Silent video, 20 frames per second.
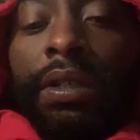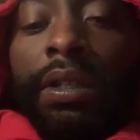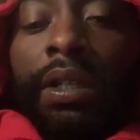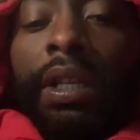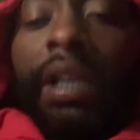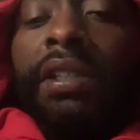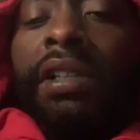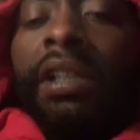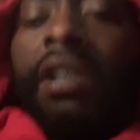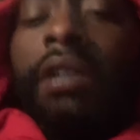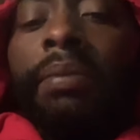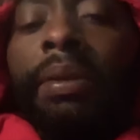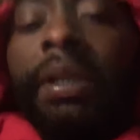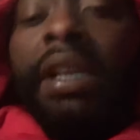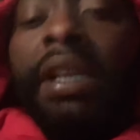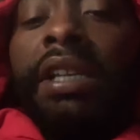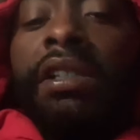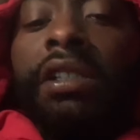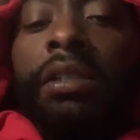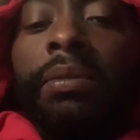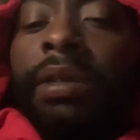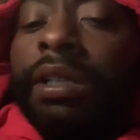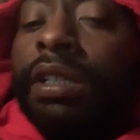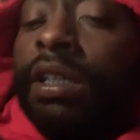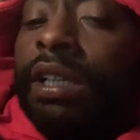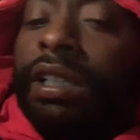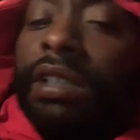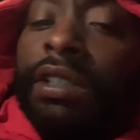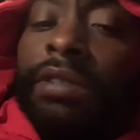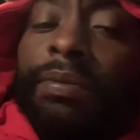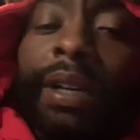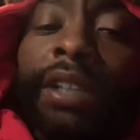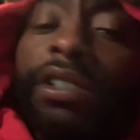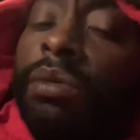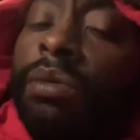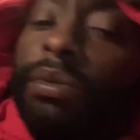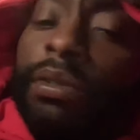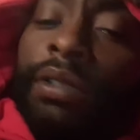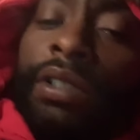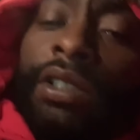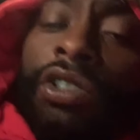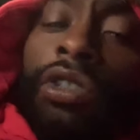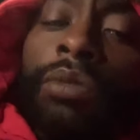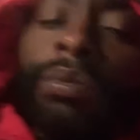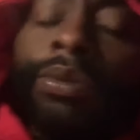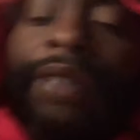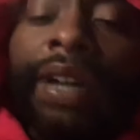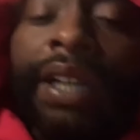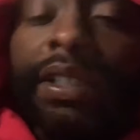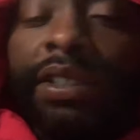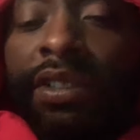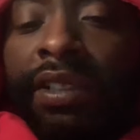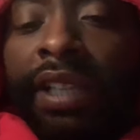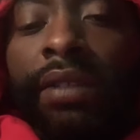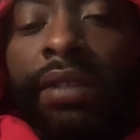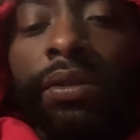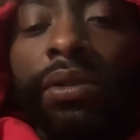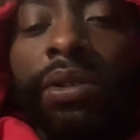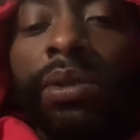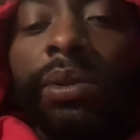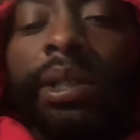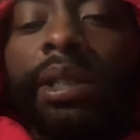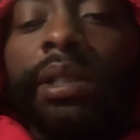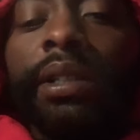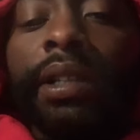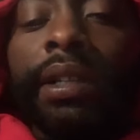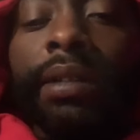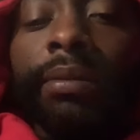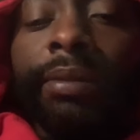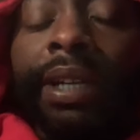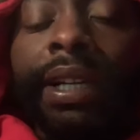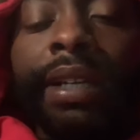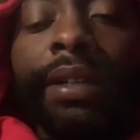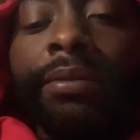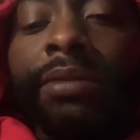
Because it could be easy because my the supervisors, they don't do anything, man.